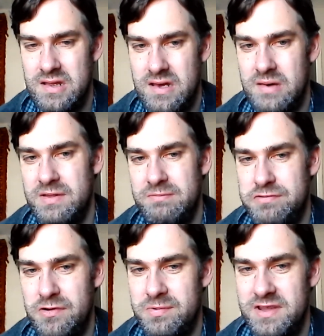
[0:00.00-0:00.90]
I mean,
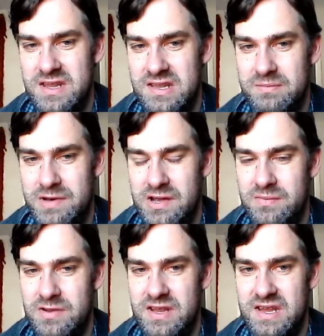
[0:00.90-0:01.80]
probably in the
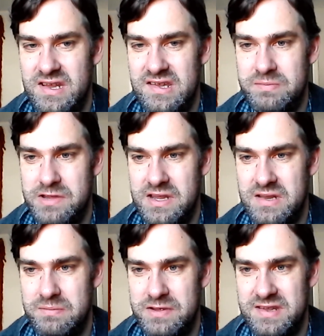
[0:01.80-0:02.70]
moment he is being
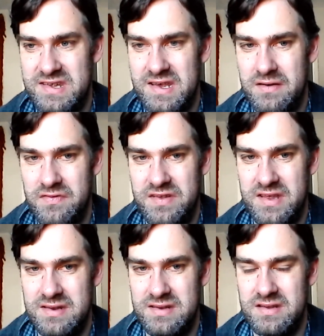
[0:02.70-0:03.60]
a bit
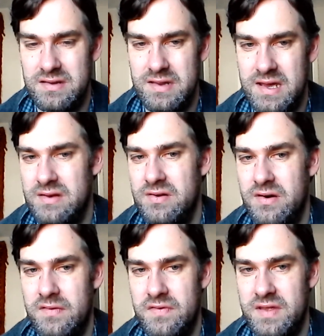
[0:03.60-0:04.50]
self-centered and
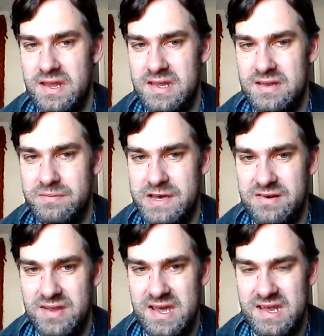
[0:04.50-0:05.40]
not thinking
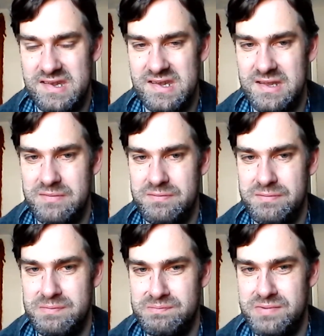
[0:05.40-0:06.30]
about Cassie,
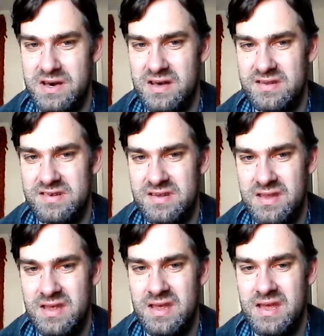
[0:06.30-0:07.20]
but
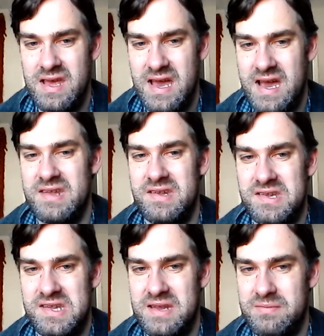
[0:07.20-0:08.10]
at the
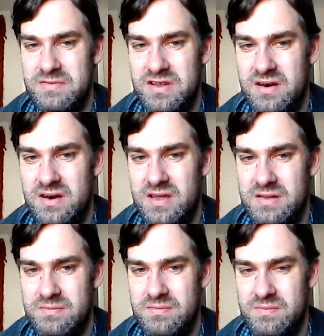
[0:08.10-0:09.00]
same
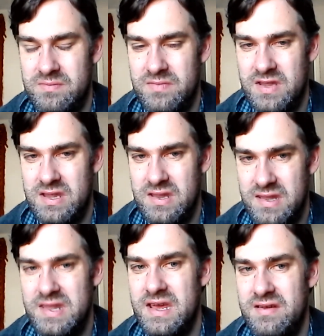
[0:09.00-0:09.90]
time,
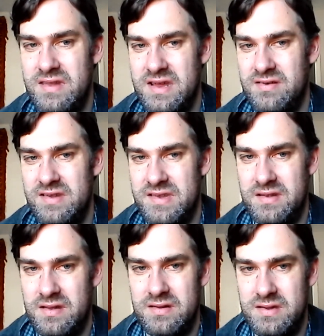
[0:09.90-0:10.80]
there is a
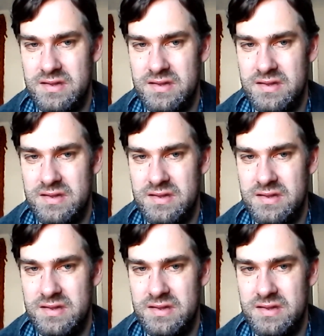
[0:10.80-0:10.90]
lot.